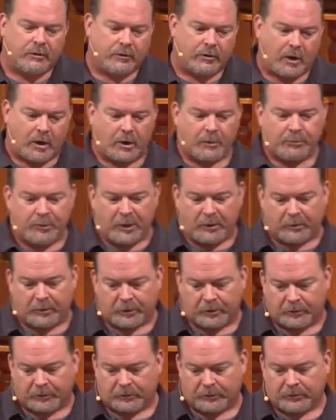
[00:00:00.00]

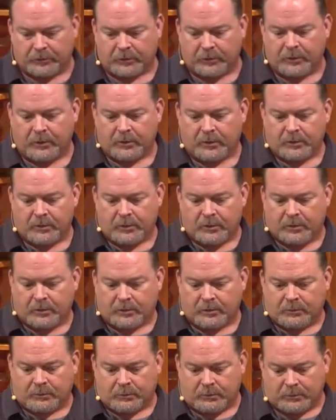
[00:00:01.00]
non-biblical
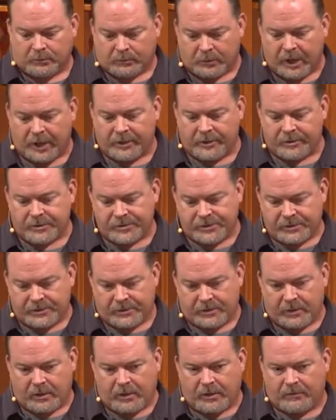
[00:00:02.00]
writers
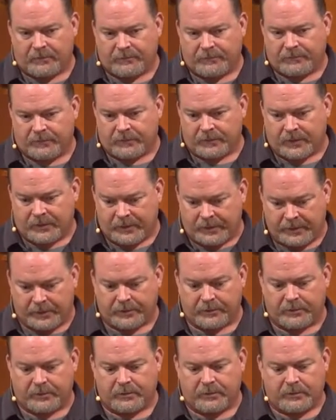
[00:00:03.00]
of the
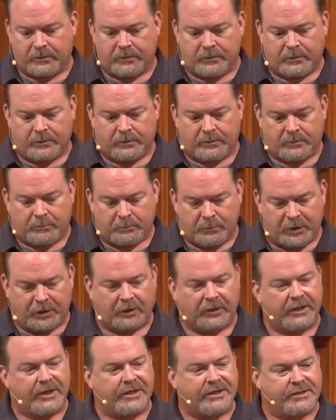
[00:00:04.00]
near
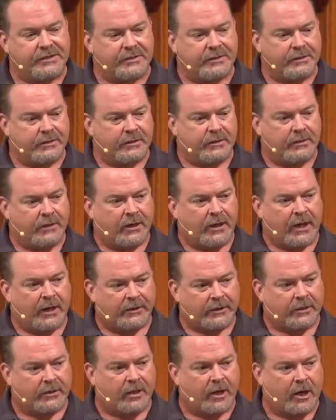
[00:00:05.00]
Middle East
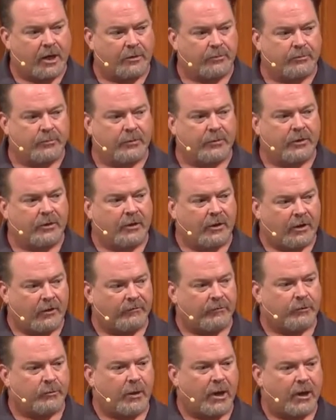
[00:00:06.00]
at the time
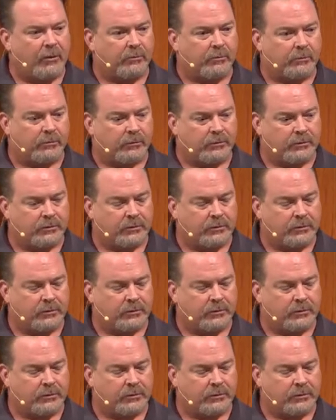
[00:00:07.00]
of the Bible,